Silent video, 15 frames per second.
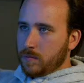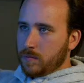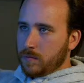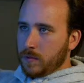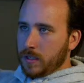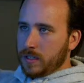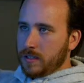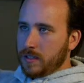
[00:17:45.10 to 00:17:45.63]

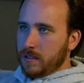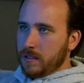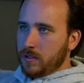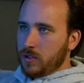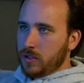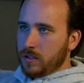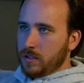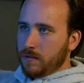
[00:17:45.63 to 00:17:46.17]
Because this is
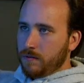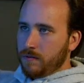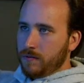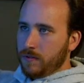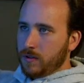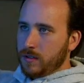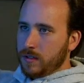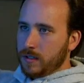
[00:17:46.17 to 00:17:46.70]
just the
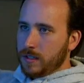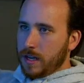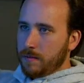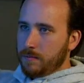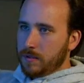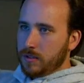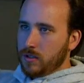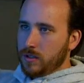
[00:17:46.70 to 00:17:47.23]
first
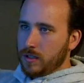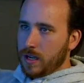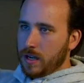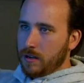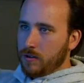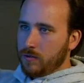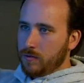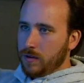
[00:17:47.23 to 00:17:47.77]
step, is just kind
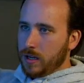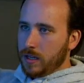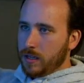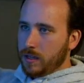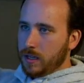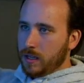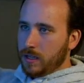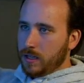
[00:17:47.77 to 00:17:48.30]
of creating
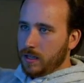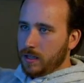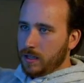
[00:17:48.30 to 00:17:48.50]
like